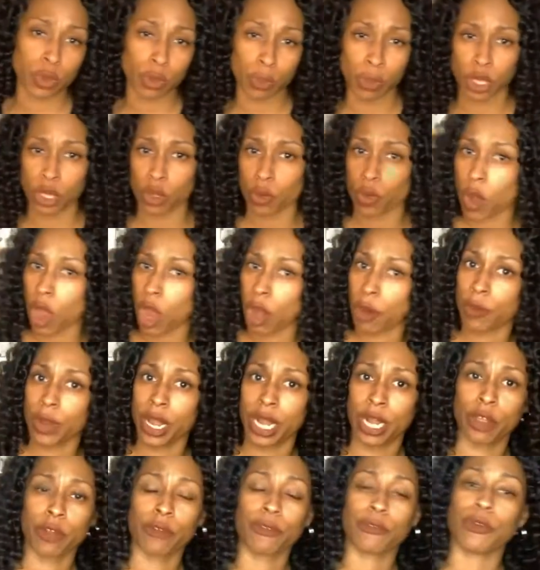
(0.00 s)
you already are
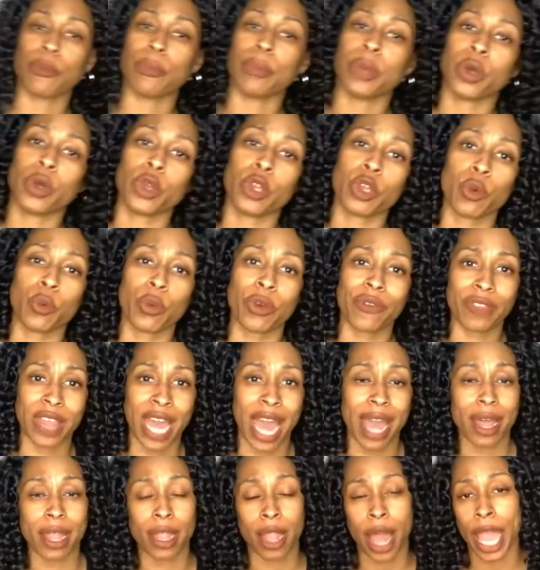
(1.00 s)
familiar with that
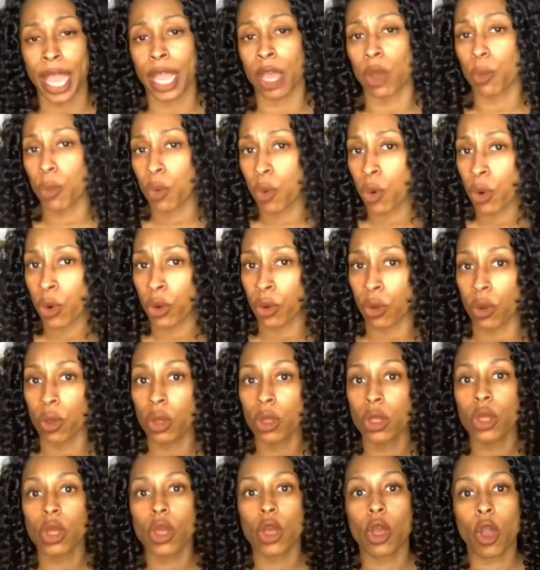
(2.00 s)
client portal
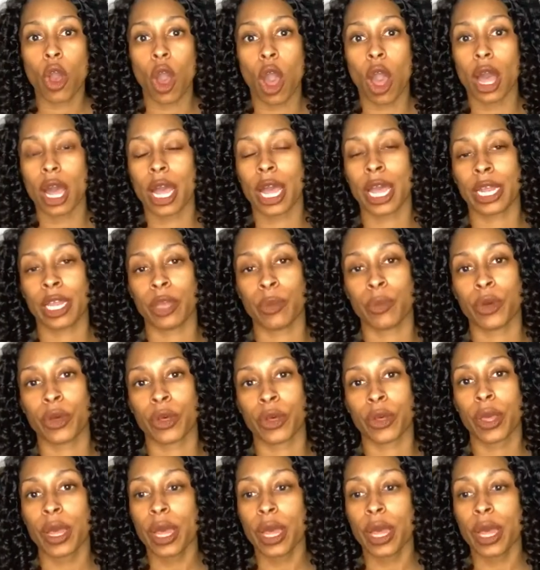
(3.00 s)
called HoneyBook.